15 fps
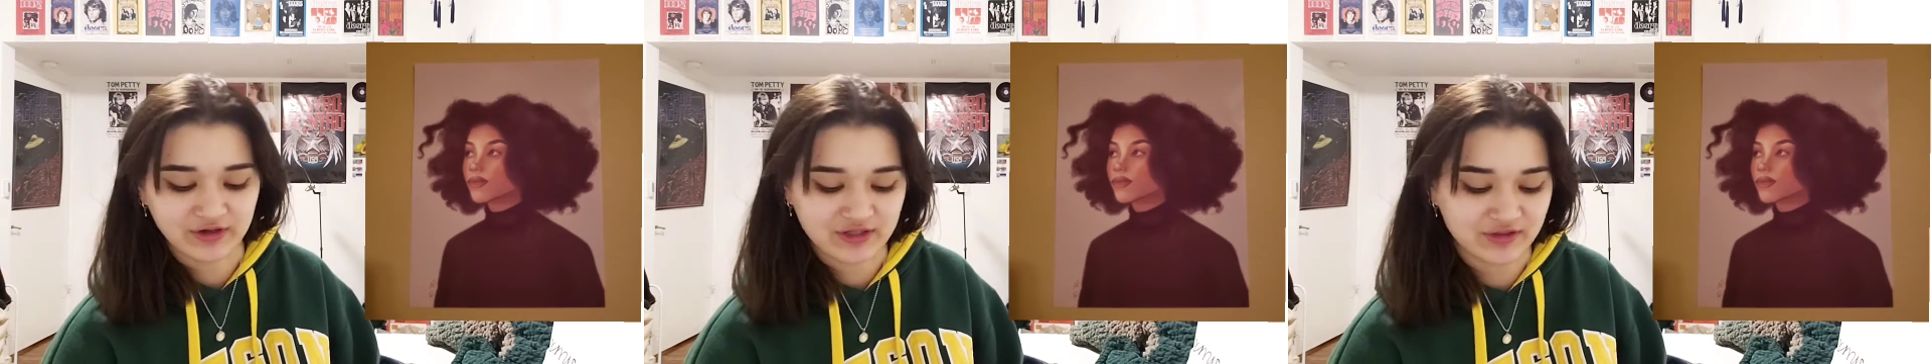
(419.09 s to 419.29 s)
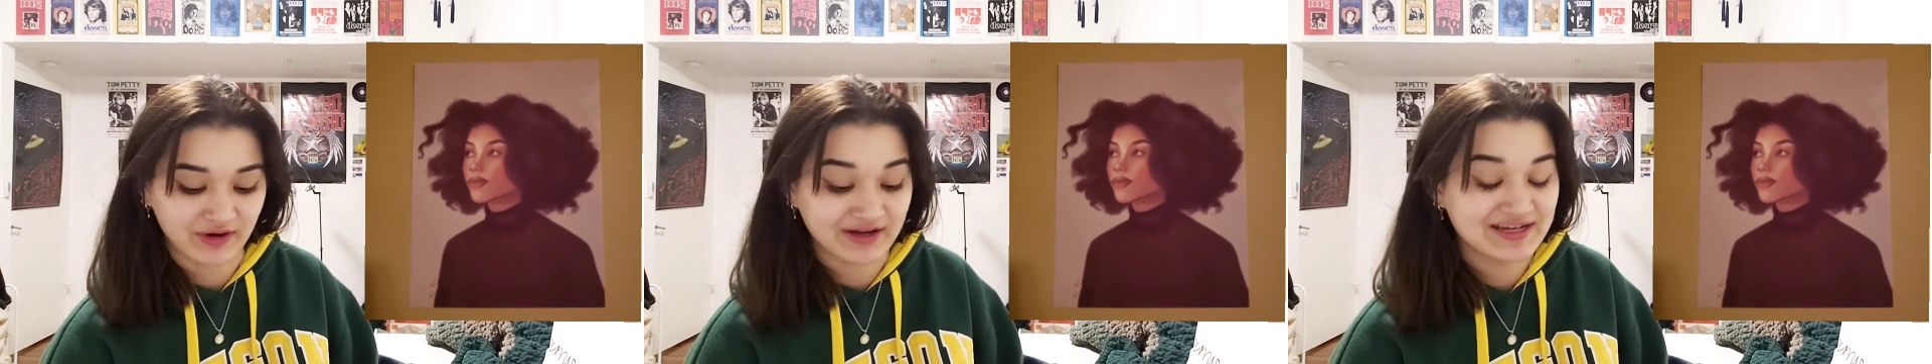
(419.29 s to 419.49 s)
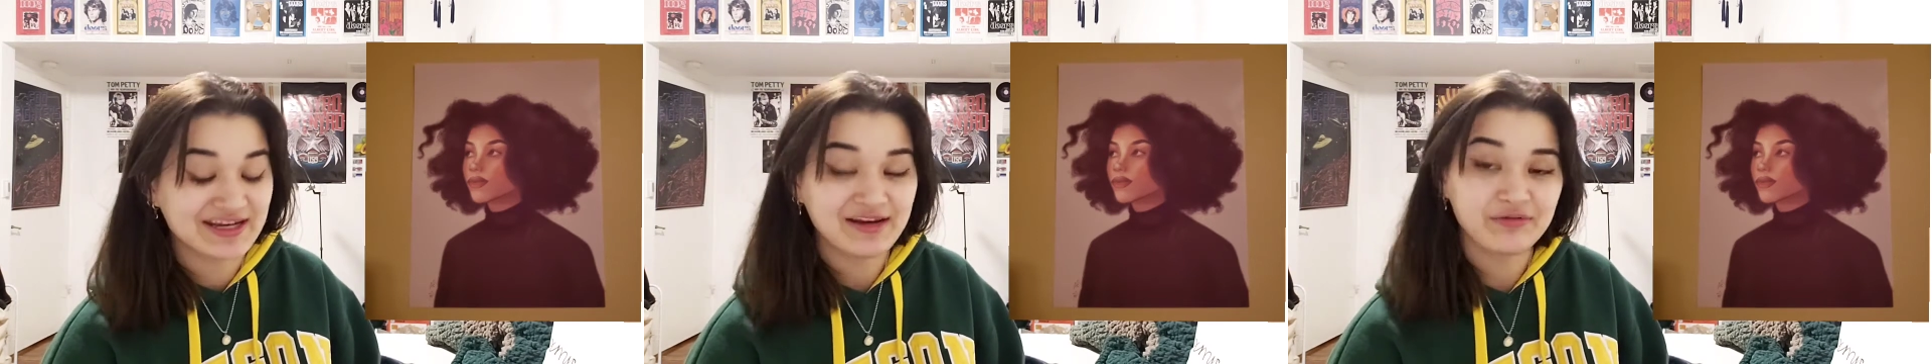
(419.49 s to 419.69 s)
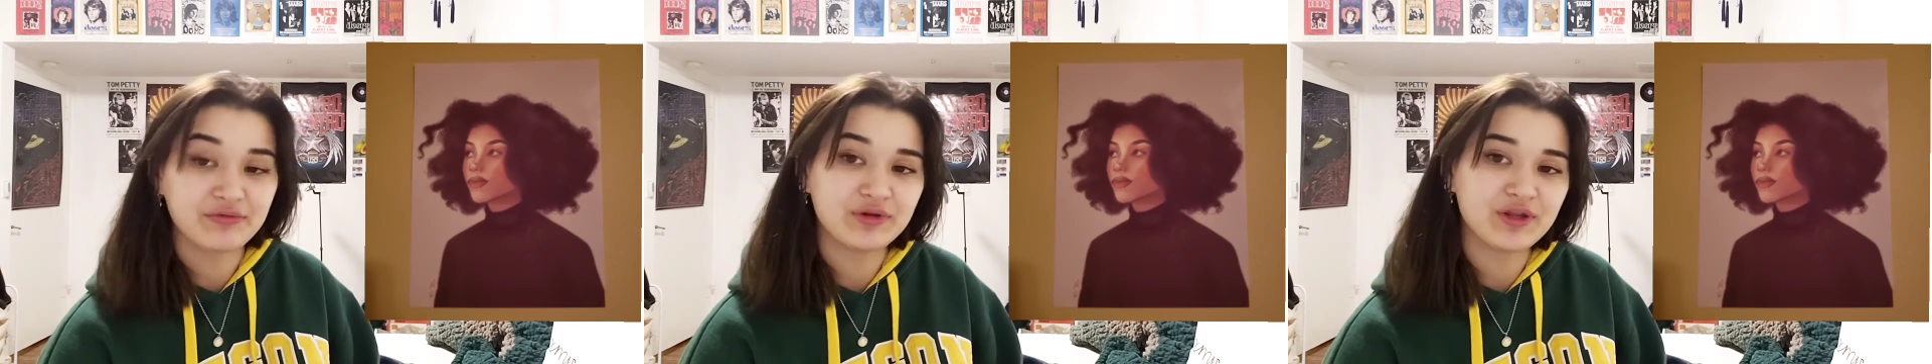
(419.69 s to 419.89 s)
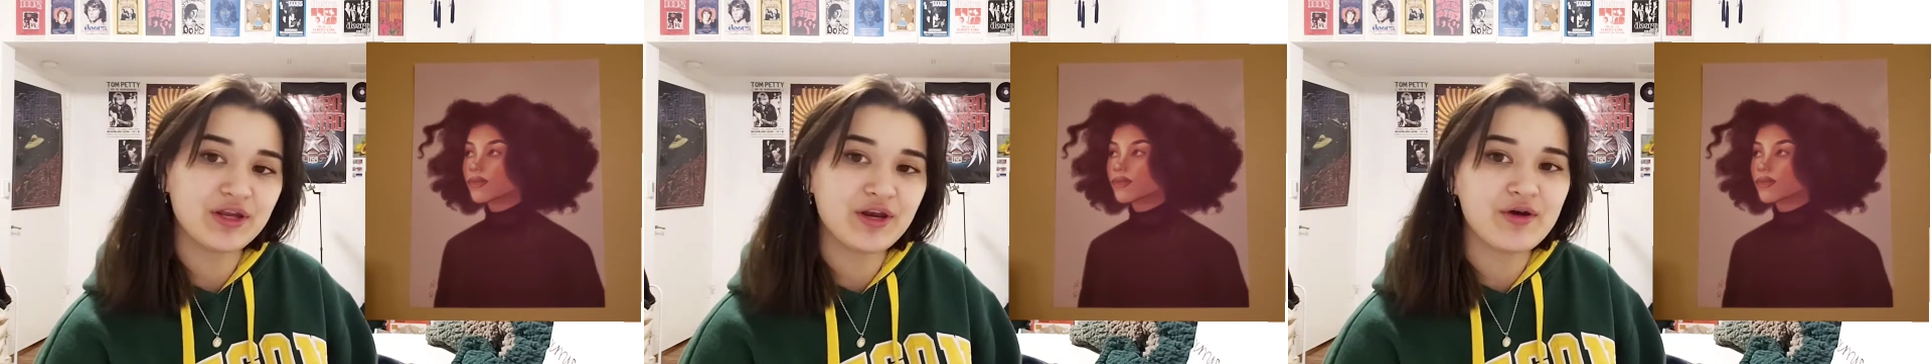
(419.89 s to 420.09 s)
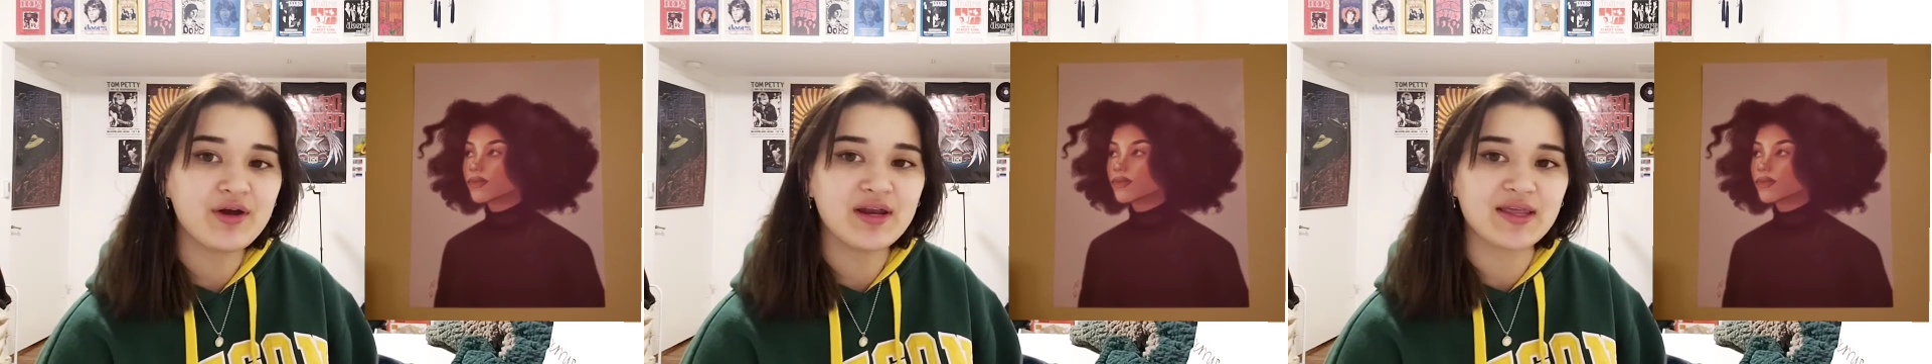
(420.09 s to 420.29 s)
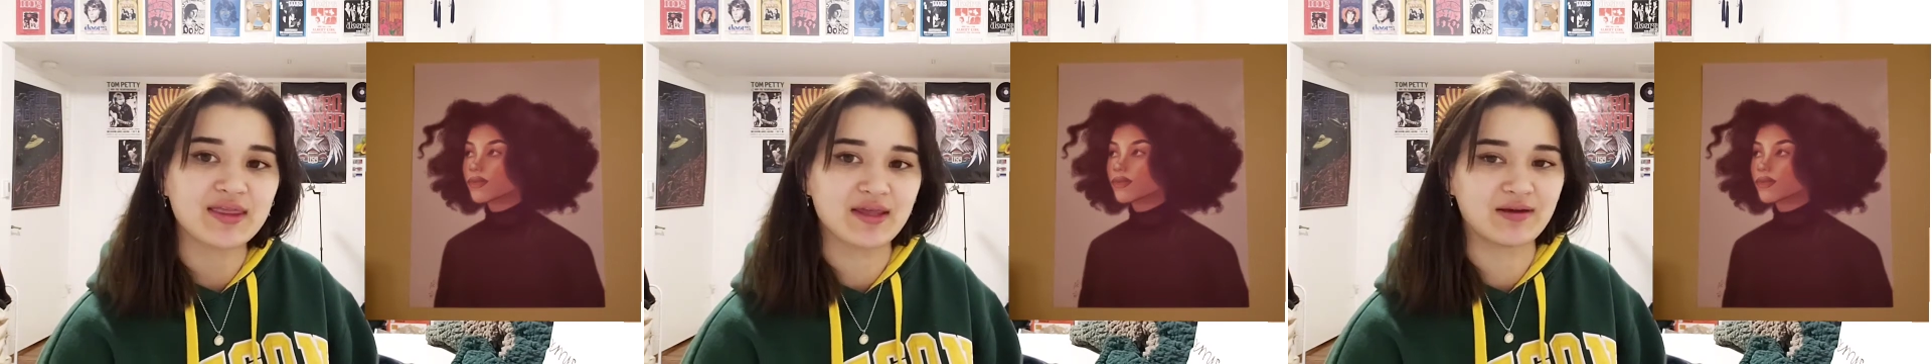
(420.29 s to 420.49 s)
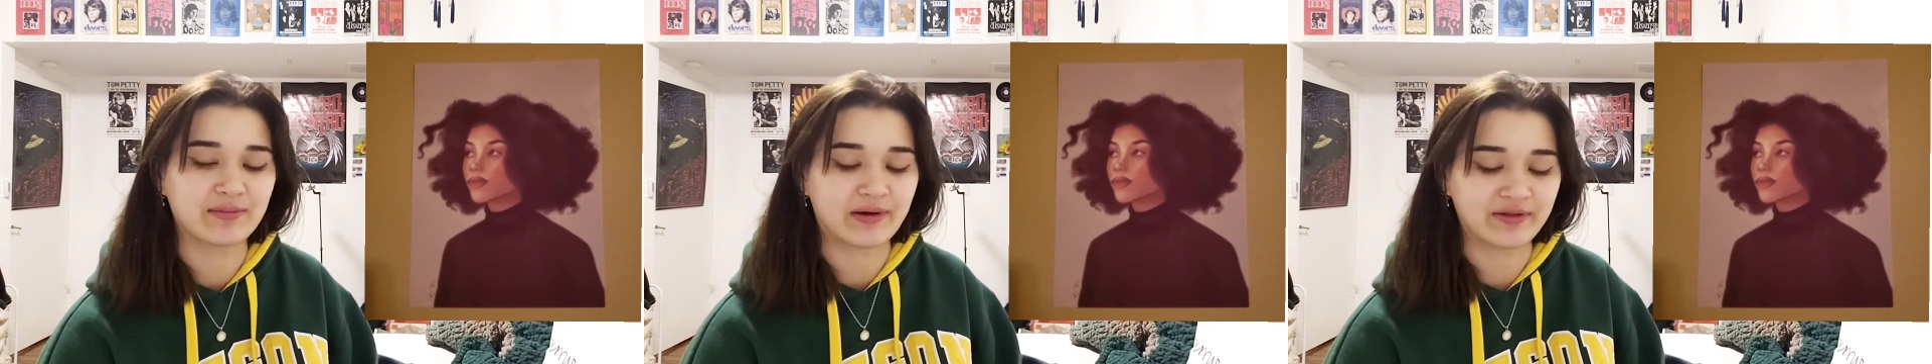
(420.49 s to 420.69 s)
so I didn't really know
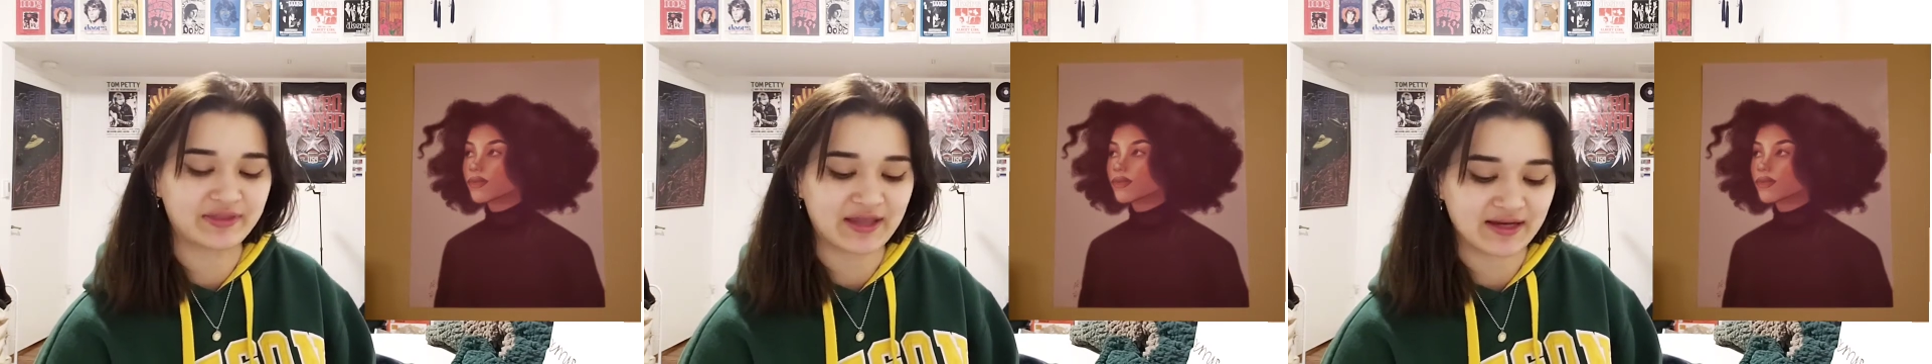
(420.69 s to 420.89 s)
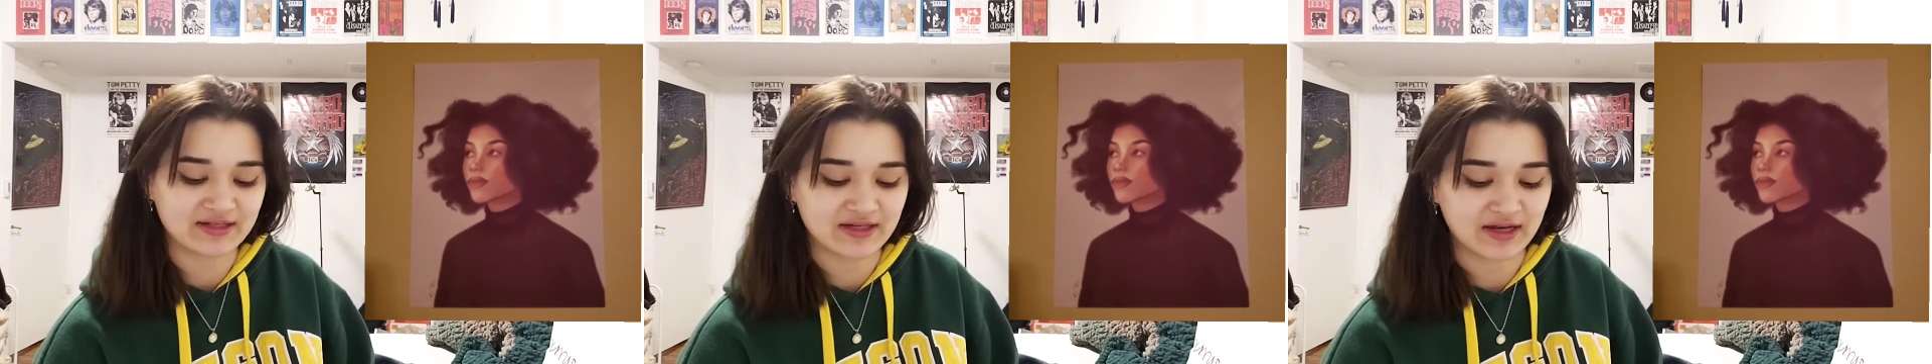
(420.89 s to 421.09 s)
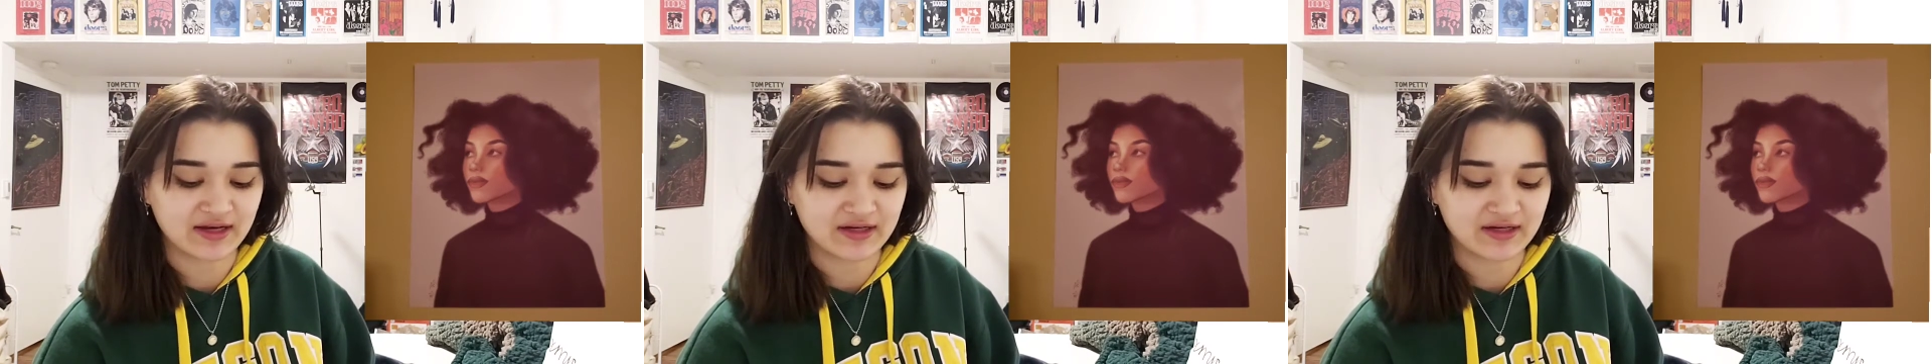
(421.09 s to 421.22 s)
anything about that, and I